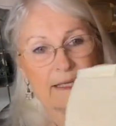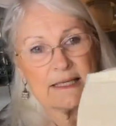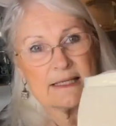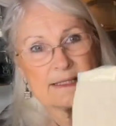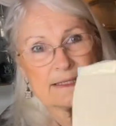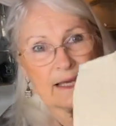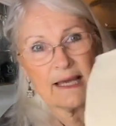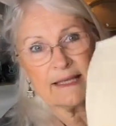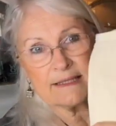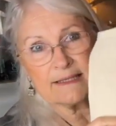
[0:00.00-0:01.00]
is
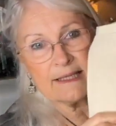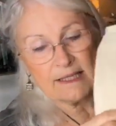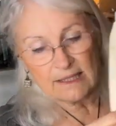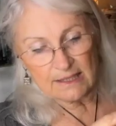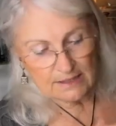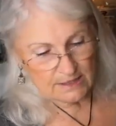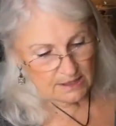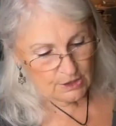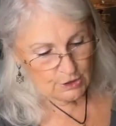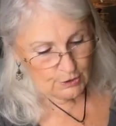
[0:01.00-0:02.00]
I
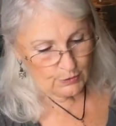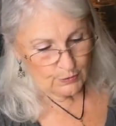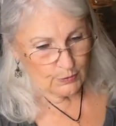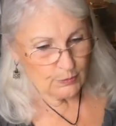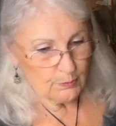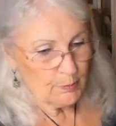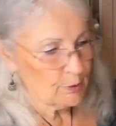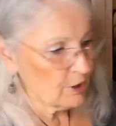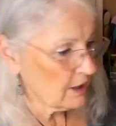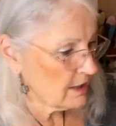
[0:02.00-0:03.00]
intend to
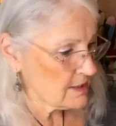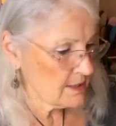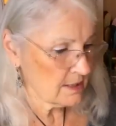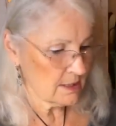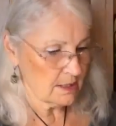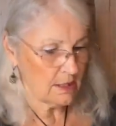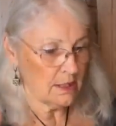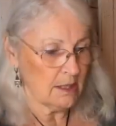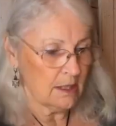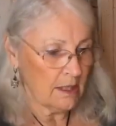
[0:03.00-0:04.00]
put,
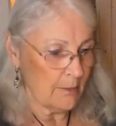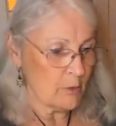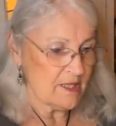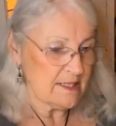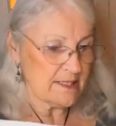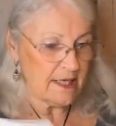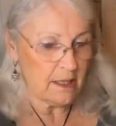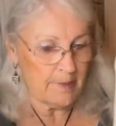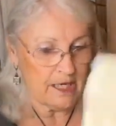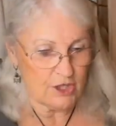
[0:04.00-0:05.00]
I'm going to
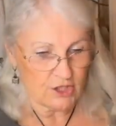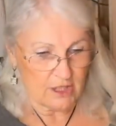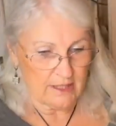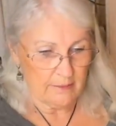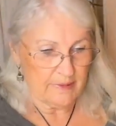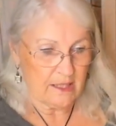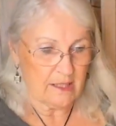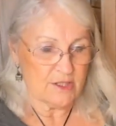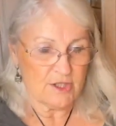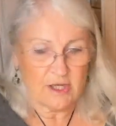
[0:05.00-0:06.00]
decoupage on it
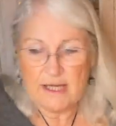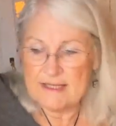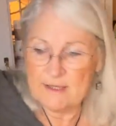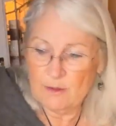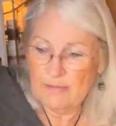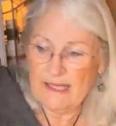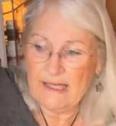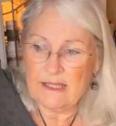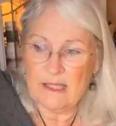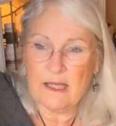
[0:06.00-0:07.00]
because you guys know
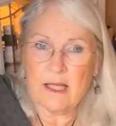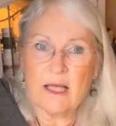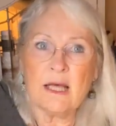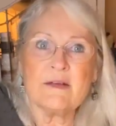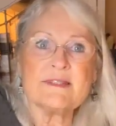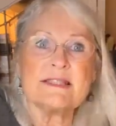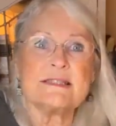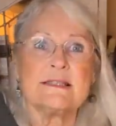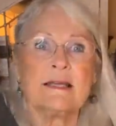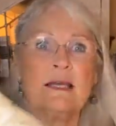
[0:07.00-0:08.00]
me, I
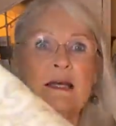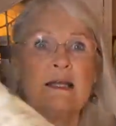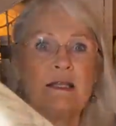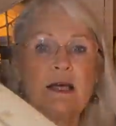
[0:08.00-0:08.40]
love,